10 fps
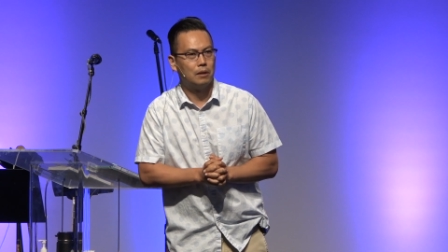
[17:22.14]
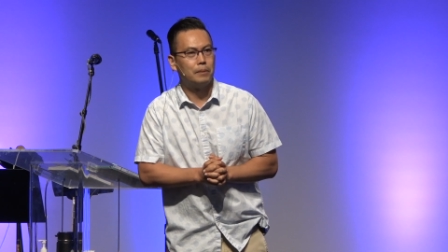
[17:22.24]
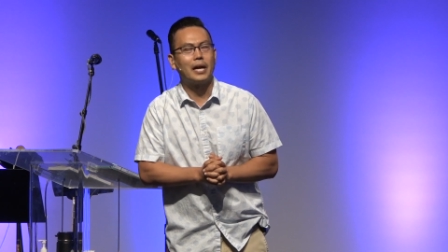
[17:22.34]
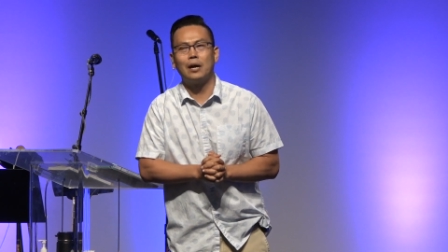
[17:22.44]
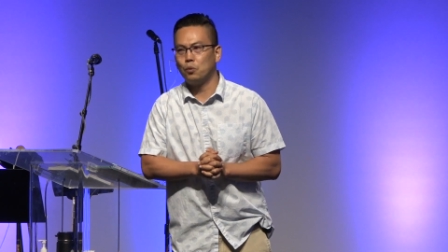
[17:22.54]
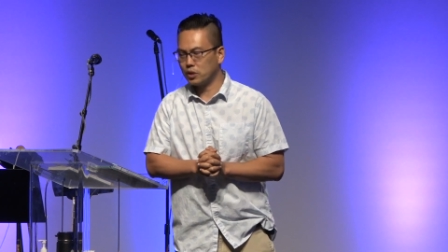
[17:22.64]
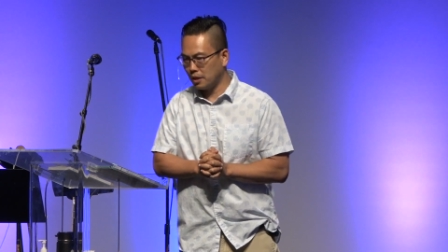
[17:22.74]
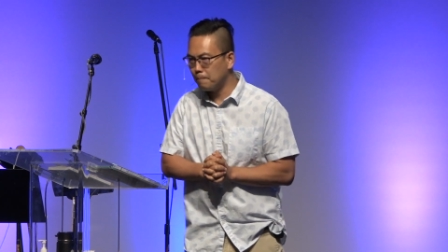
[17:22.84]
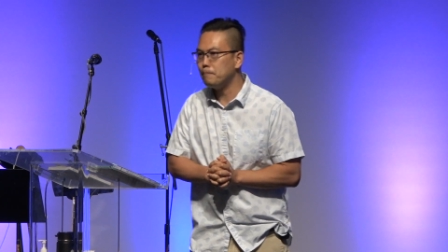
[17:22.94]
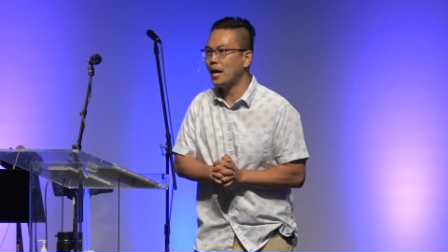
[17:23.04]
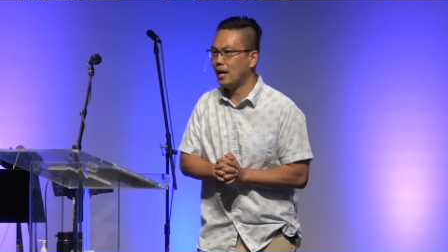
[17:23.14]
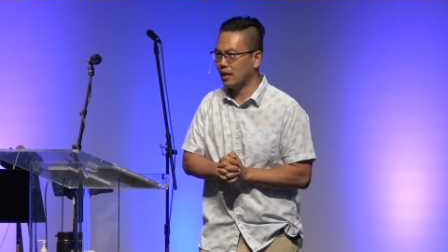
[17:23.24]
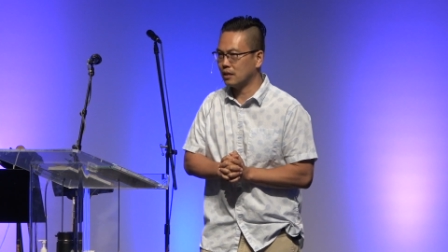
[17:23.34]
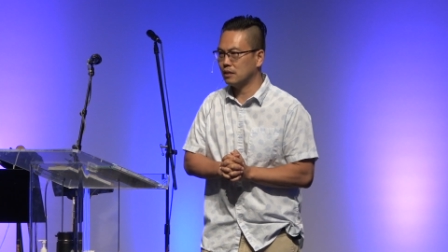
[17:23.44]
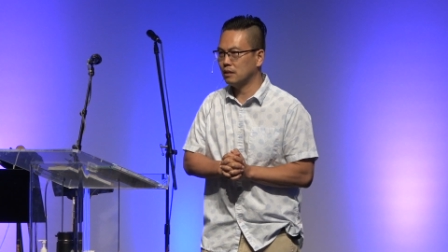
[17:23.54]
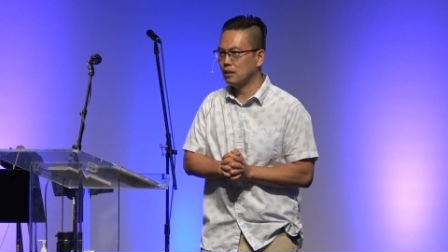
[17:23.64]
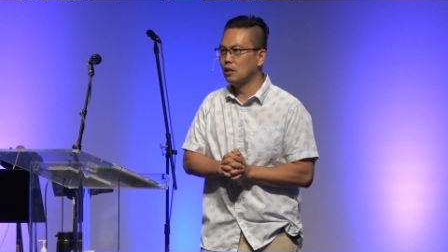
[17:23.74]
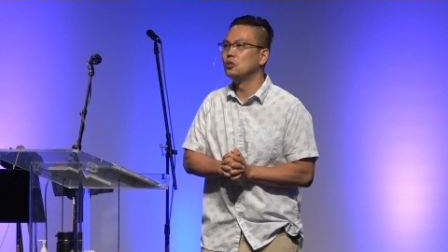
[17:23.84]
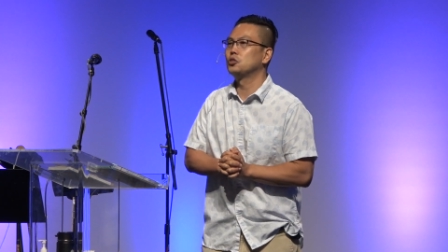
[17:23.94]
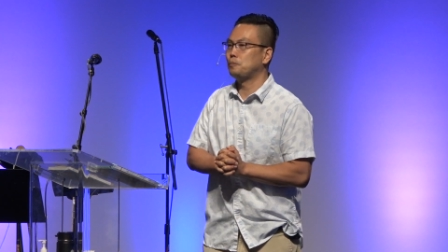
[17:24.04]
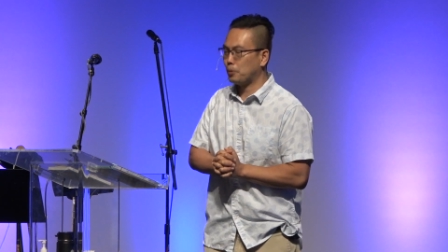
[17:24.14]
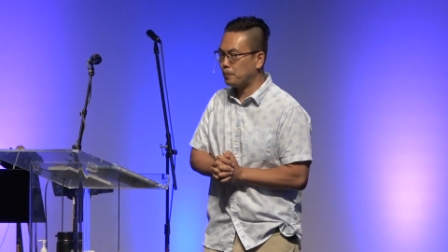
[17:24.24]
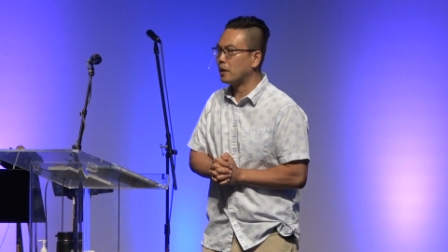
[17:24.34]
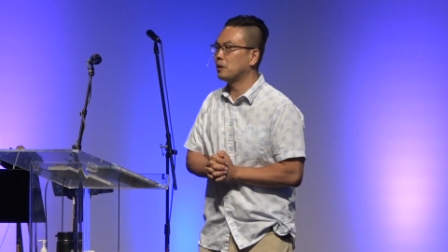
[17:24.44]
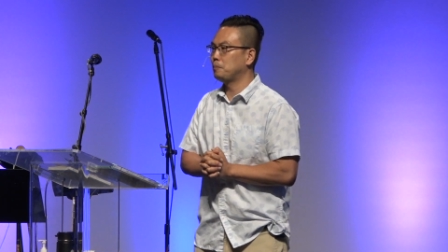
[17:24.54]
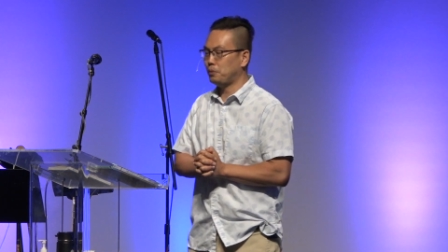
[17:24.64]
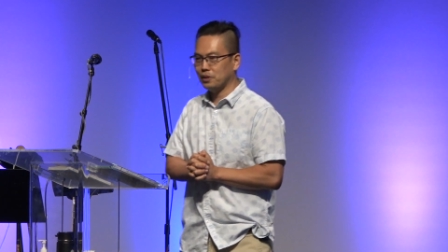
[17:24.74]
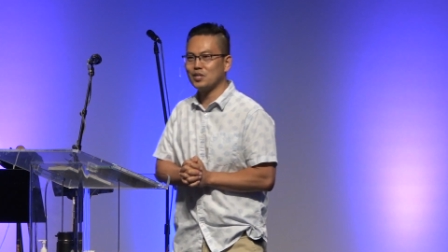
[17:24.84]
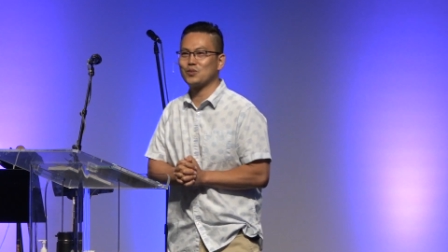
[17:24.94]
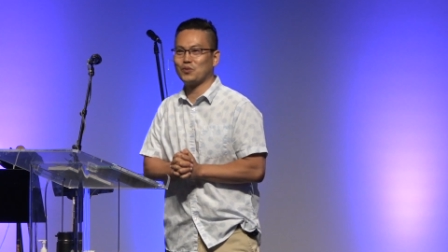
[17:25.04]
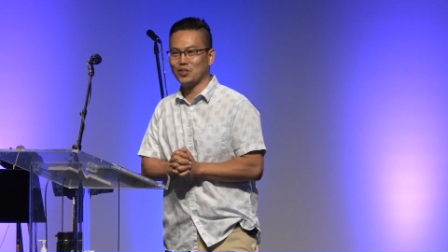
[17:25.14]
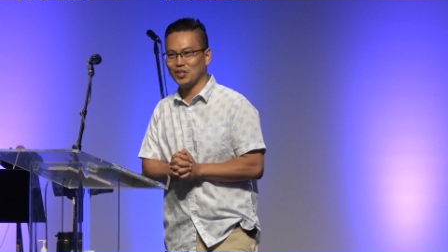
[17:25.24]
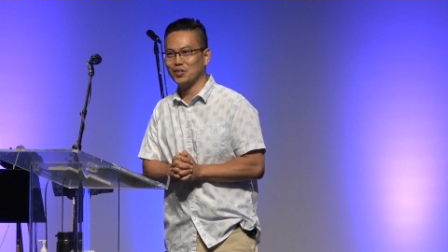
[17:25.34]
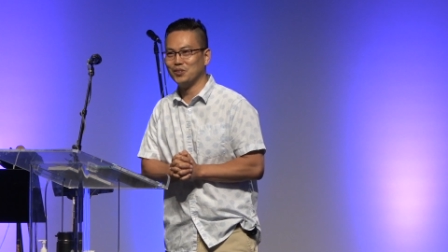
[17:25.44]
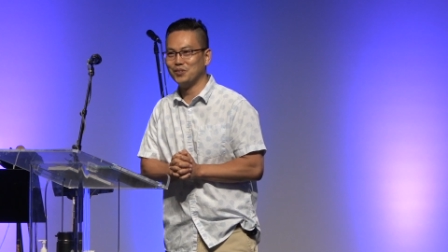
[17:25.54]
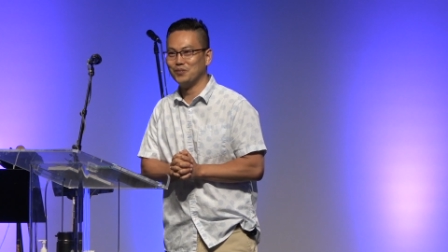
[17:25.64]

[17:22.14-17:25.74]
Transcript: but I will come back to prepare a place for you.